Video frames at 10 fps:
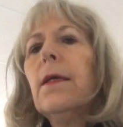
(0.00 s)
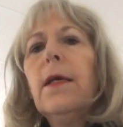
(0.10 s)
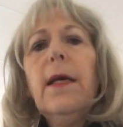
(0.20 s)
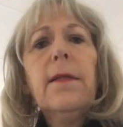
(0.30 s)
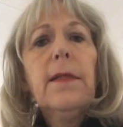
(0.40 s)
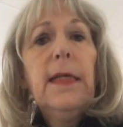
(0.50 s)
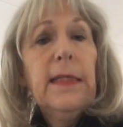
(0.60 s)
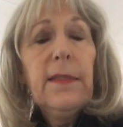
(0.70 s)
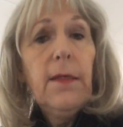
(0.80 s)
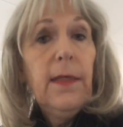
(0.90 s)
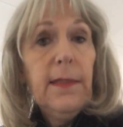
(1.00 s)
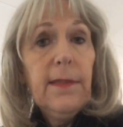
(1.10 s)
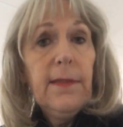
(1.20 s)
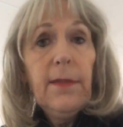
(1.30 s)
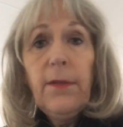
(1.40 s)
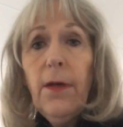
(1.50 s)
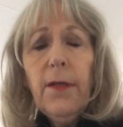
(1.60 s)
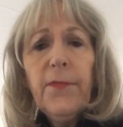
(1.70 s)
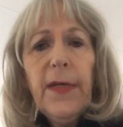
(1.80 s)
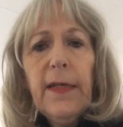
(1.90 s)
And his
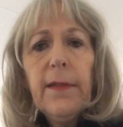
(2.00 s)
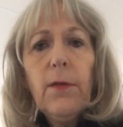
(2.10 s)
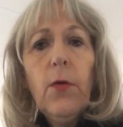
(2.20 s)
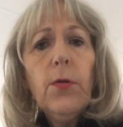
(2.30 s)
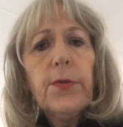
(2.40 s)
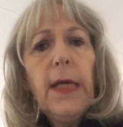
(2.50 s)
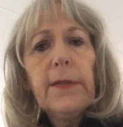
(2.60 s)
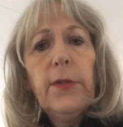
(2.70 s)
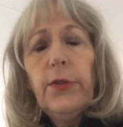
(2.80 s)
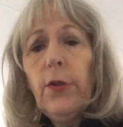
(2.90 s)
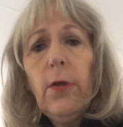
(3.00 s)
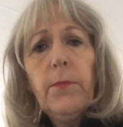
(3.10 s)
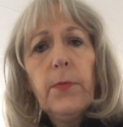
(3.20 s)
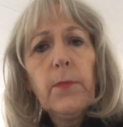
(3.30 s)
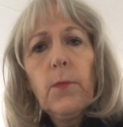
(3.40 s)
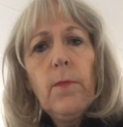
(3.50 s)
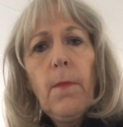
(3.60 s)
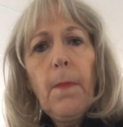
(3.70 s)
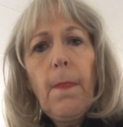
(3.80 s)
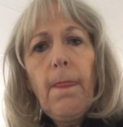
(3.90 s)
girlfriend also has a job,
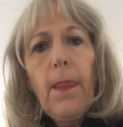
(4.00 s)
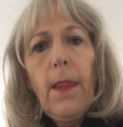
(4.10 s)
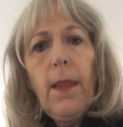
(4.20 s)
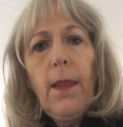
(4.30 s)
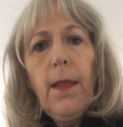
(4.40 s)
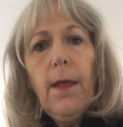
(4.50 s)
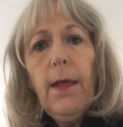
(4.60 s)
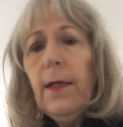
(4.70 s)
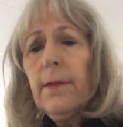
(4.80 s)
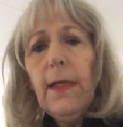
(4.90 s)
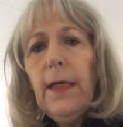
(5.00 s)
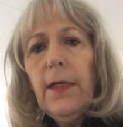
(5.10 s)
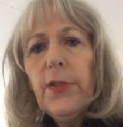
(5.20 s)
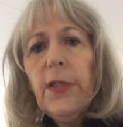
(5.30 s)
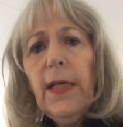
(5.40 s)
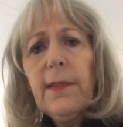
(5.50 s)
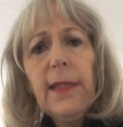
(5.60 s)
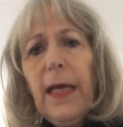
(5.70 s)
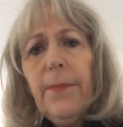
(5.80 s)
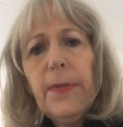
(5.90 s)
and she has
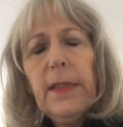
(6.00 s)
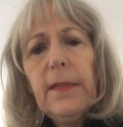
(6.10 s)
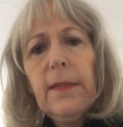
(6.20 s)
kept it.